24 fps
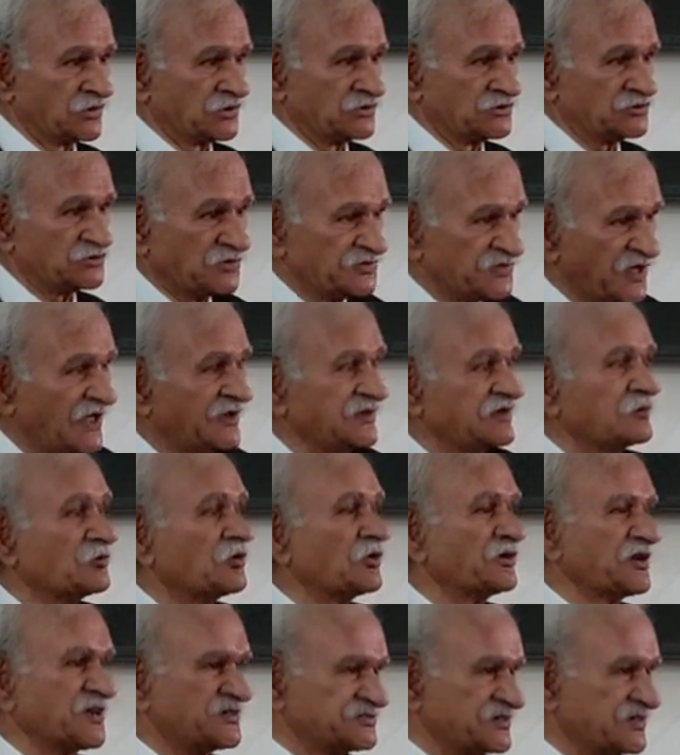So then the
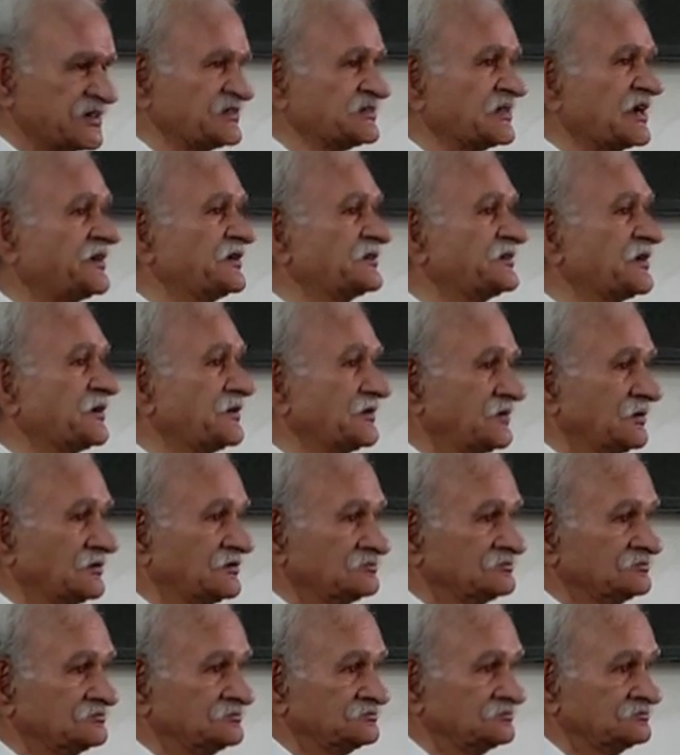mutation is entered
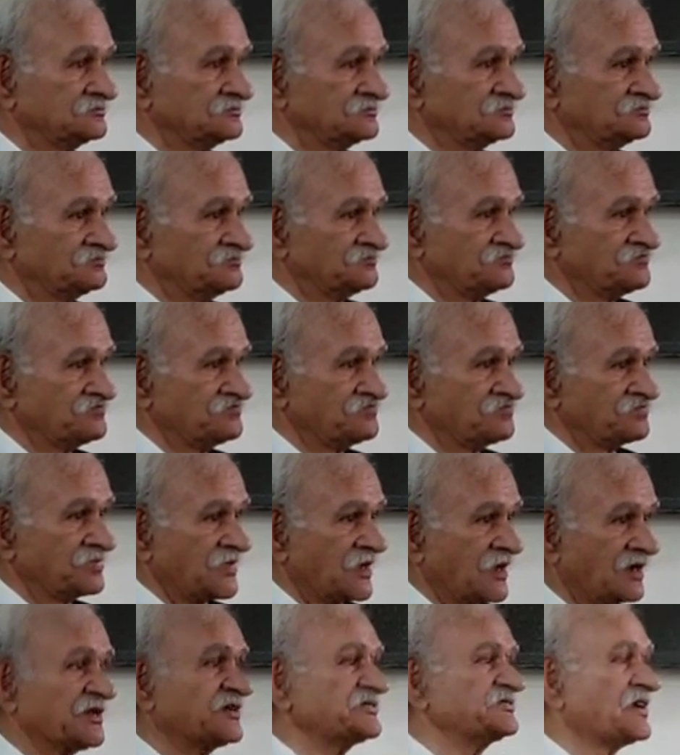
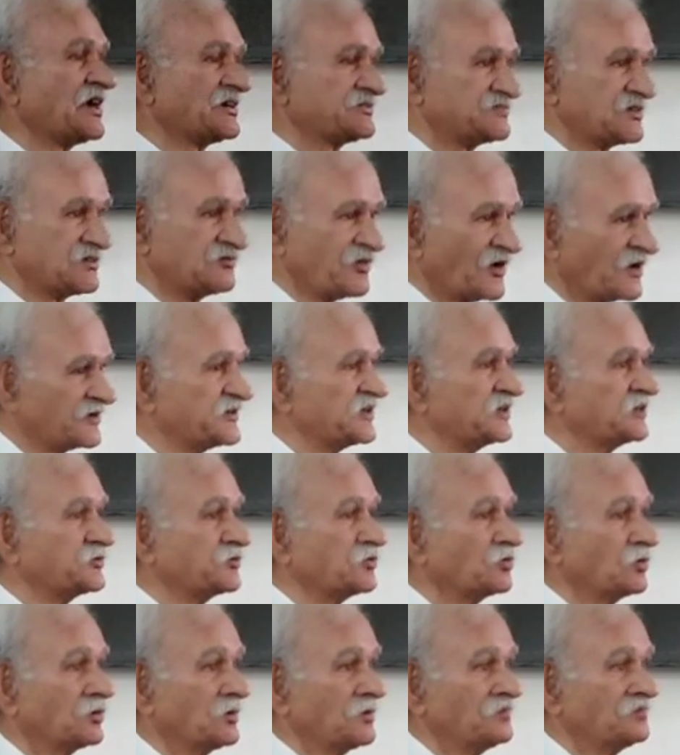under section
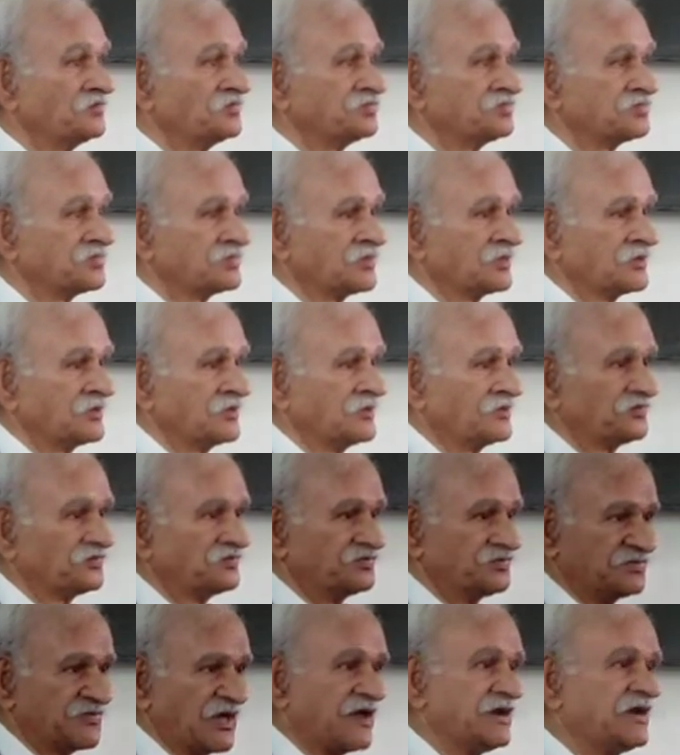42.
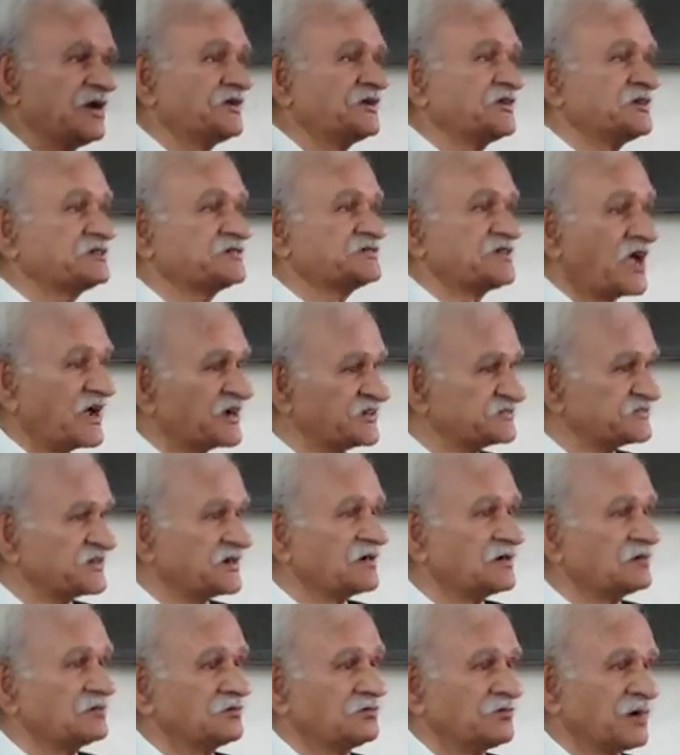Then it is
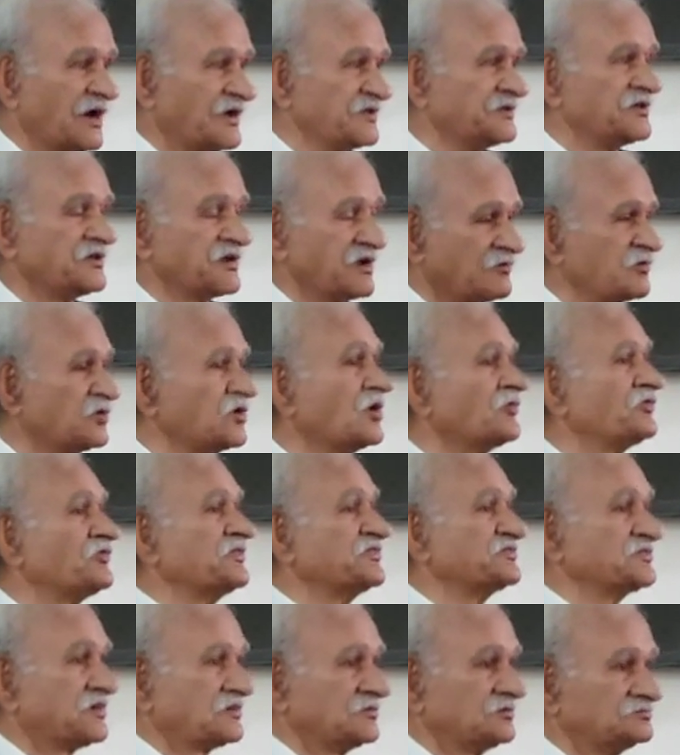sanctioned by the revenue
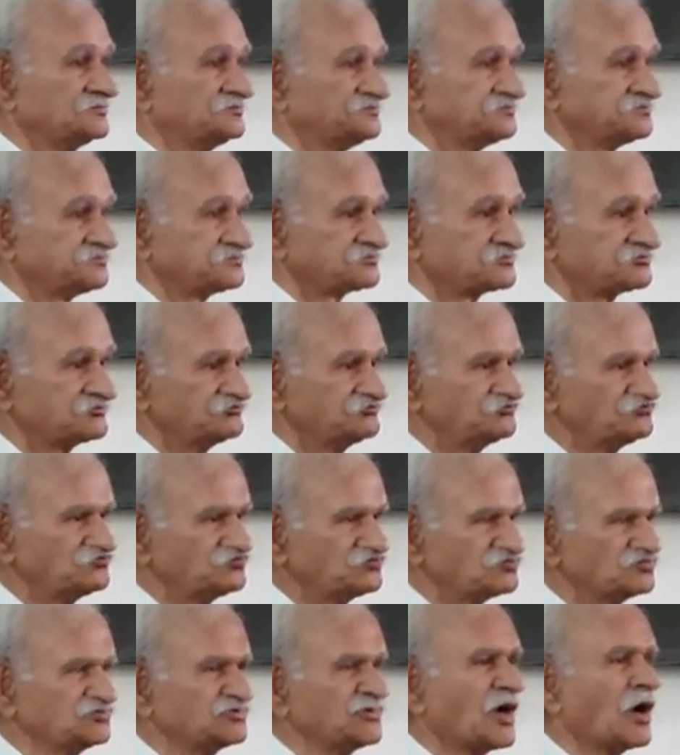officer.
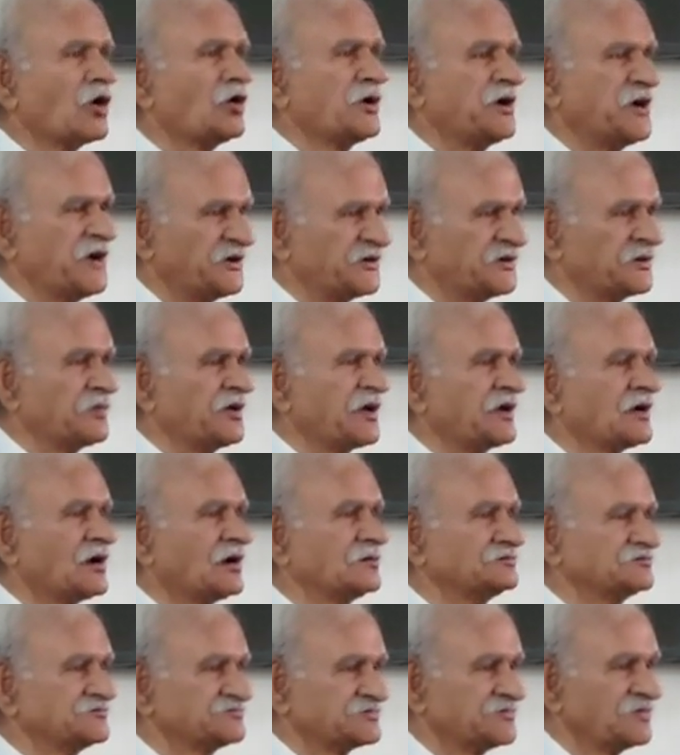Now it
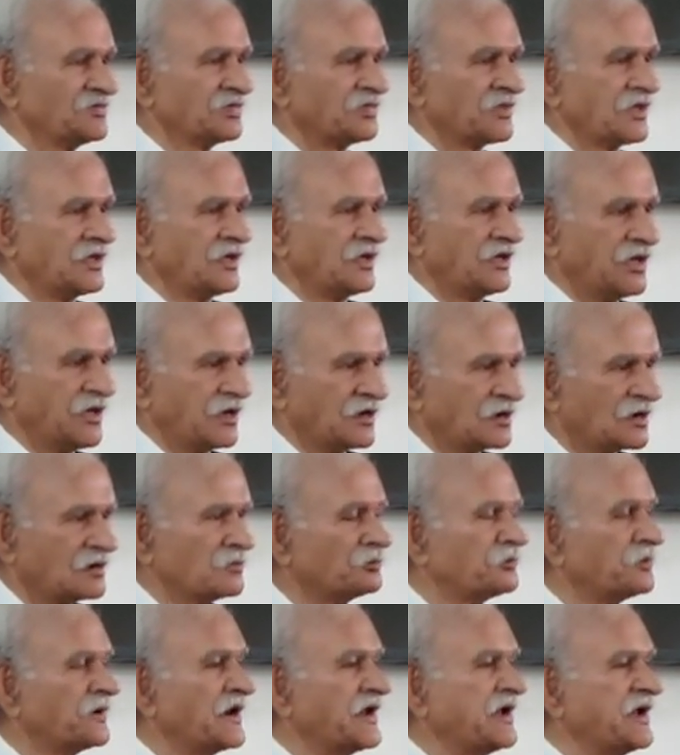becomes a
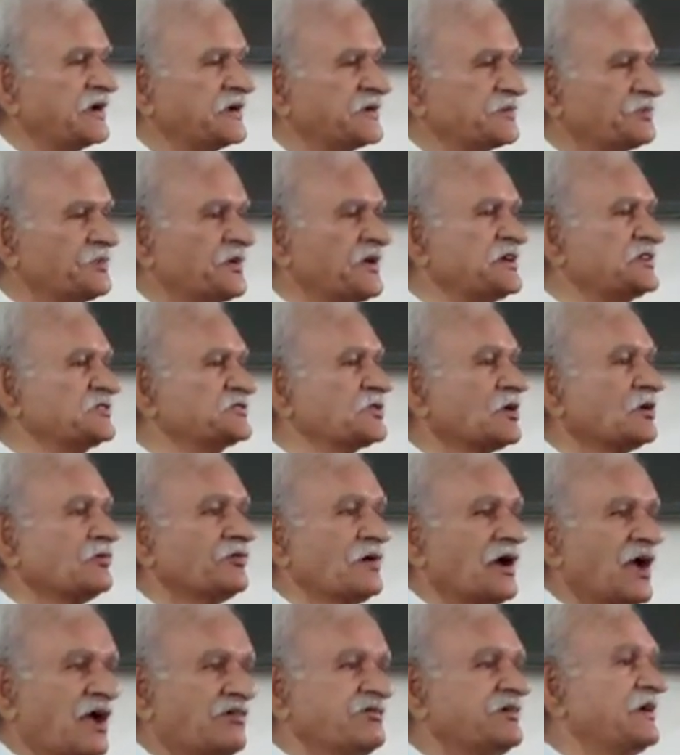complete piece of
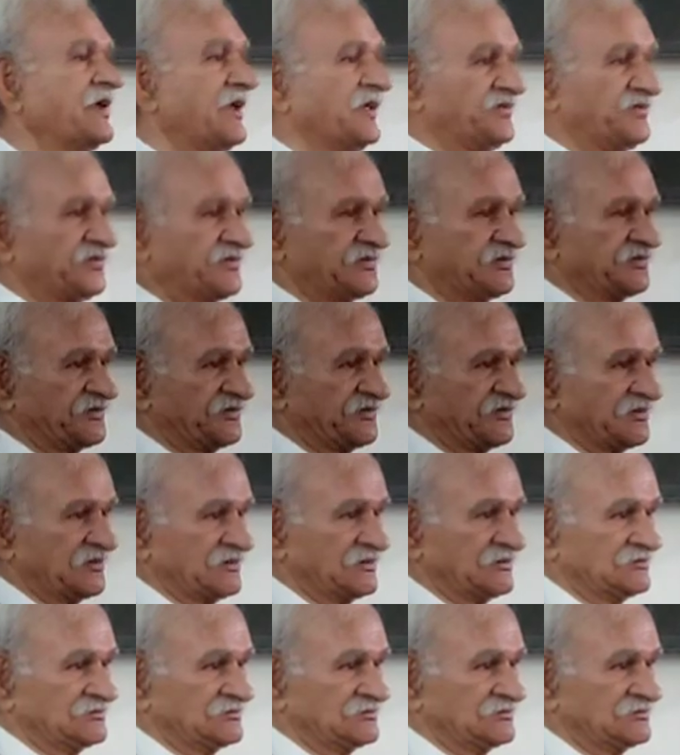evidence